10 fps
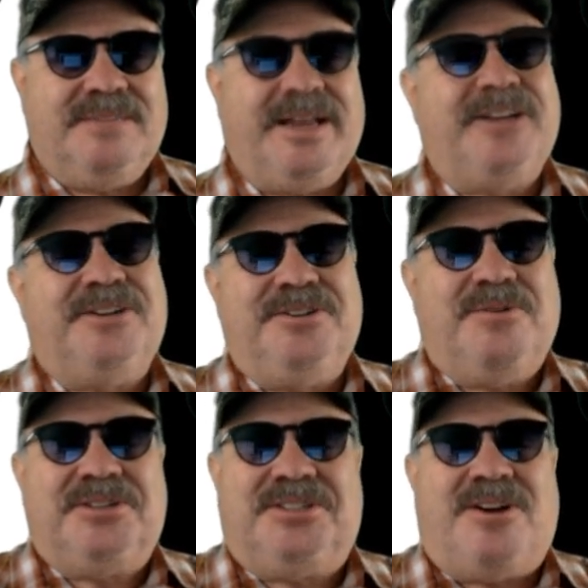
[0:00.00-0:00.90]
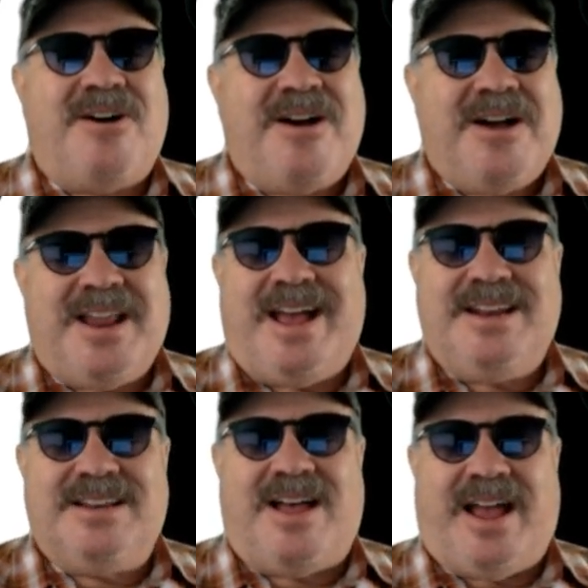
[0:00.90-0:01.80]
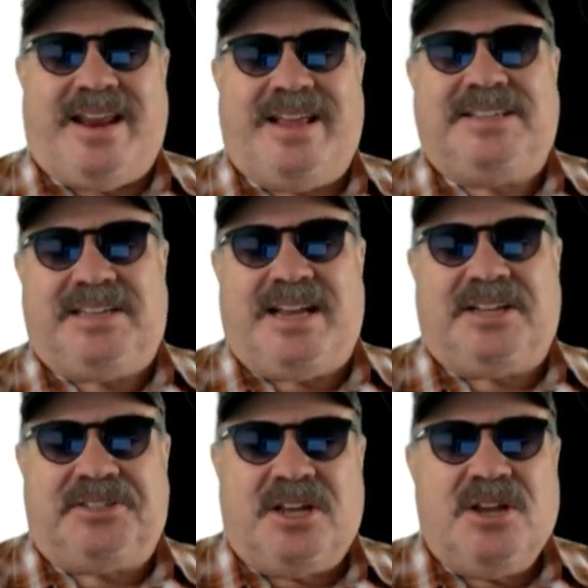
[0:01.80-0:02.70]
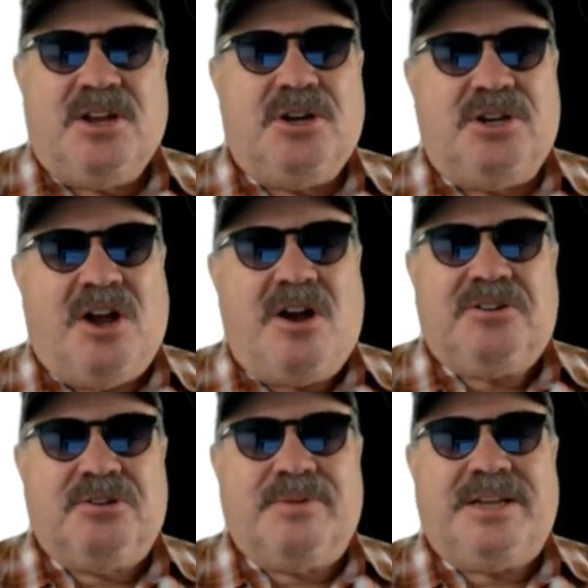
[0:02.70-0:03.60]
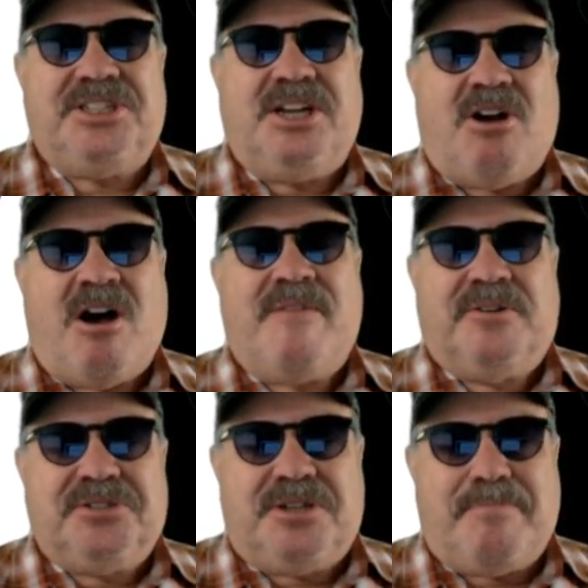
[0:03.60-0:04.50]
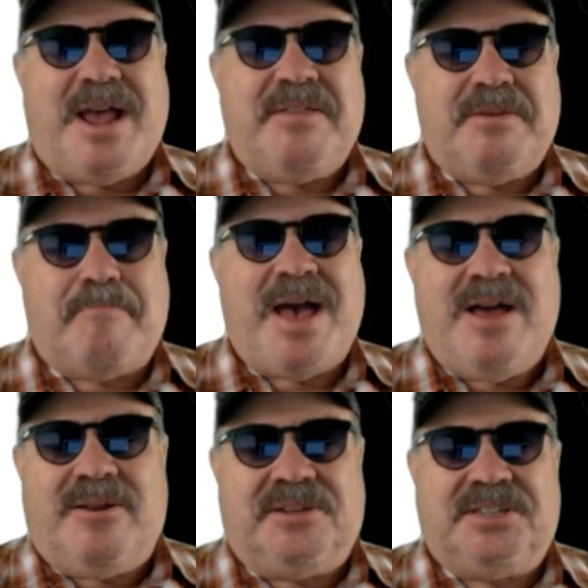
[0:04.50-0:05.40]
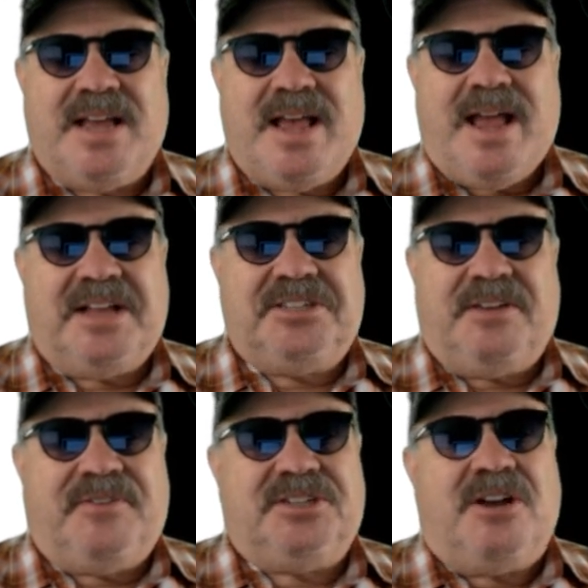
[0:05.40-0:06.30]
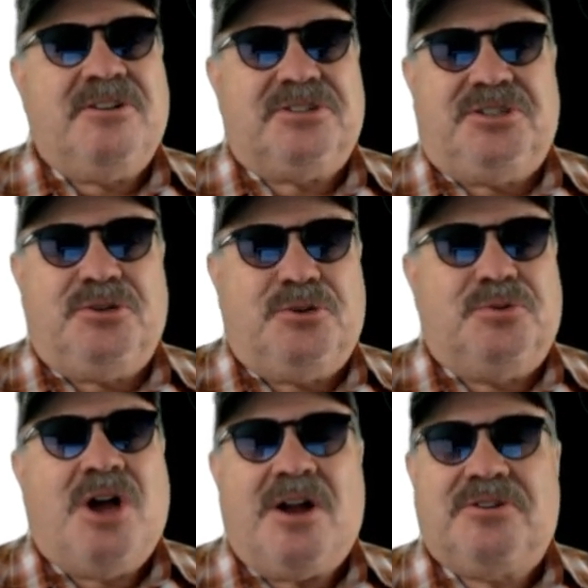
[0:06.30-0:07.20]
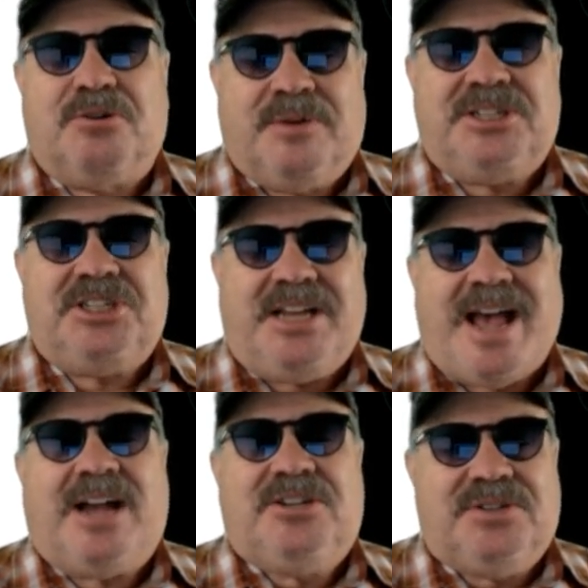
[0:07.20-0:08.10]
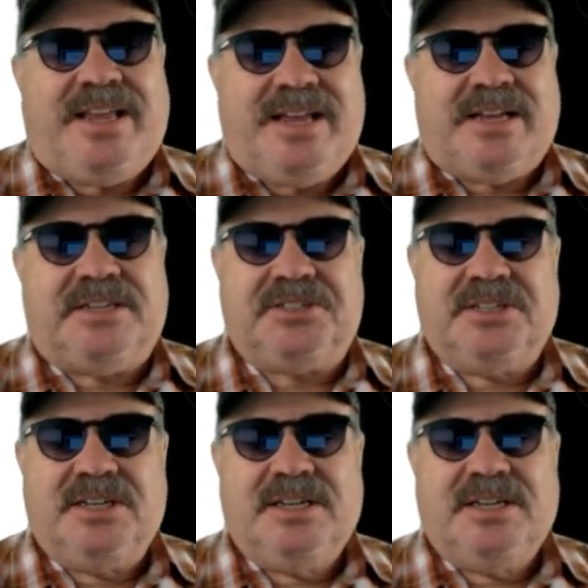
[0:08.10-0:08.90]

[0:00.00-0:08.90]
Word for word: And you notice the odd headline. It says, Dr. Richey offers to pay the balance as if it's understood who Dr. Richey actually is.